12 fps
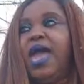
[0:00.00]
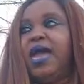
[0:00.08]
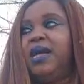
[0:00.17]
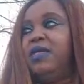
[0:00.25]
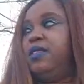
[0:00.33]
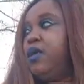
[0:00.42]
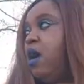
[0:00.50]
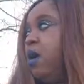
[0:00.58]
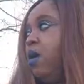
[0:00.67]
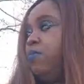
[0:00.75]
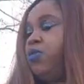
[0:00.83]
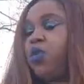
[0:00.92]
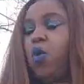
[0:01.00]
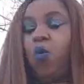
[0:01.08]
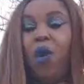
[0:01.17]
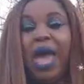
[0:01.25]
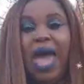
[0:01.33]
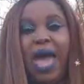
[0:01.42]
And um, so
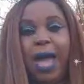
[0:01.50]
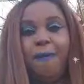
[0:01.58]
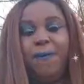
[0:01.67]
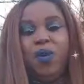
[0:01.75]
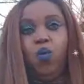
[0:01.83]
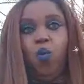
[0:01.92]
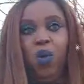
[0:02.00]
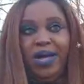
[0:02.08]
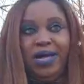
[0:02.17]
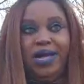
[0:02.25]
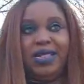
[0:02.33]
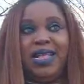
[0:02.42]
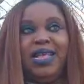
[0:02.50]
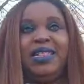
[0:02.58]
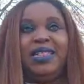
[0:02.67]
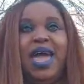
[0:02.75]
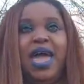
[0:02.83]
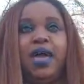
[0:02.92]
what happened was,
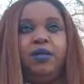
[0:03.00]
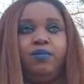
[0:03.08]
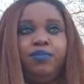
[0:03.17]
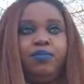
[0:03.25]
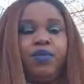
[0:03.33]
is that